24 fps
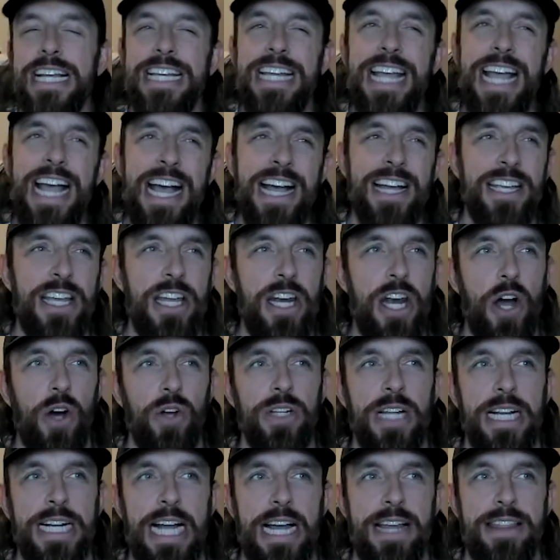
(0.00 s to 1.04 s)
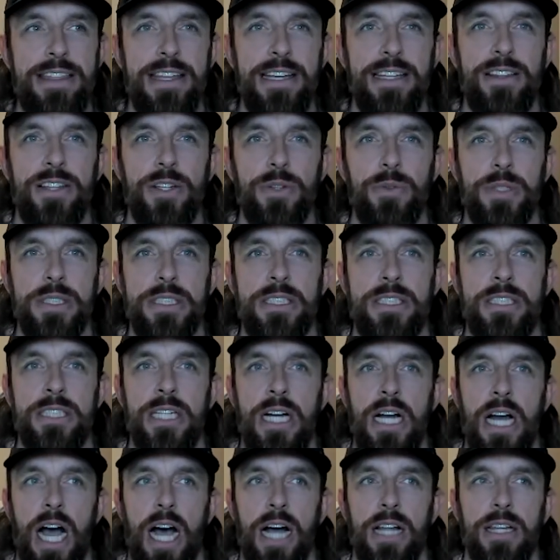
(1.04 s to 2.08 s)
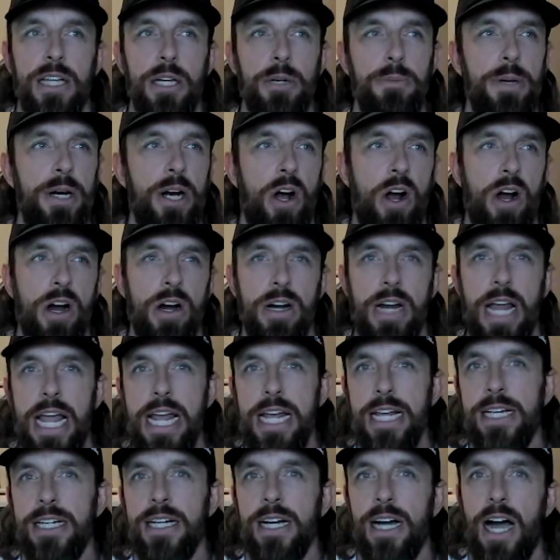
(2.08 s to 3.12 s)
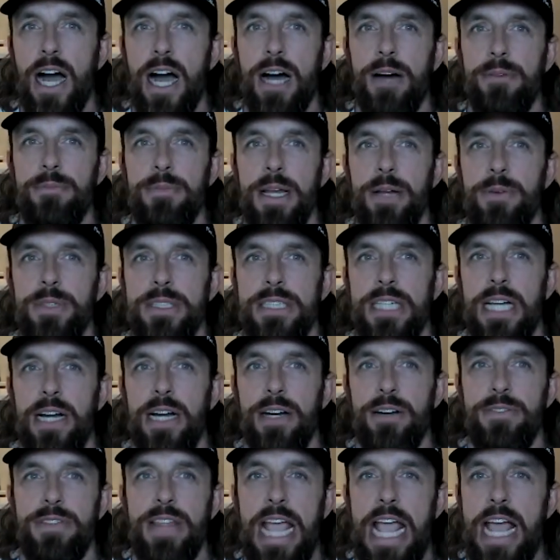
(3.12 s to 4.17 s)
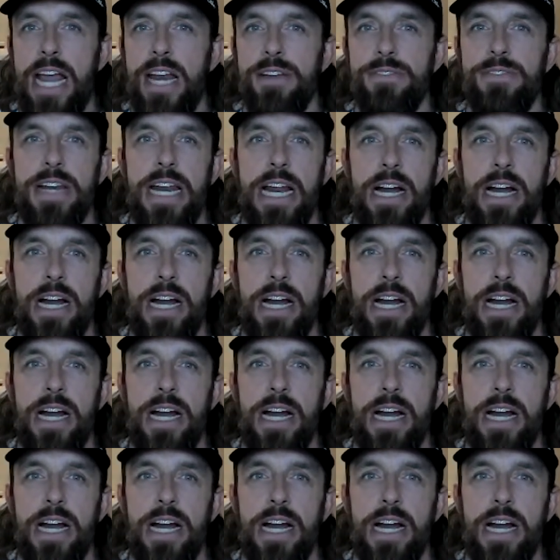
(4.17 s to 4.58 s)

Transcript: Yeah, like I think there was a little bit of heartache. It was kind of the end of an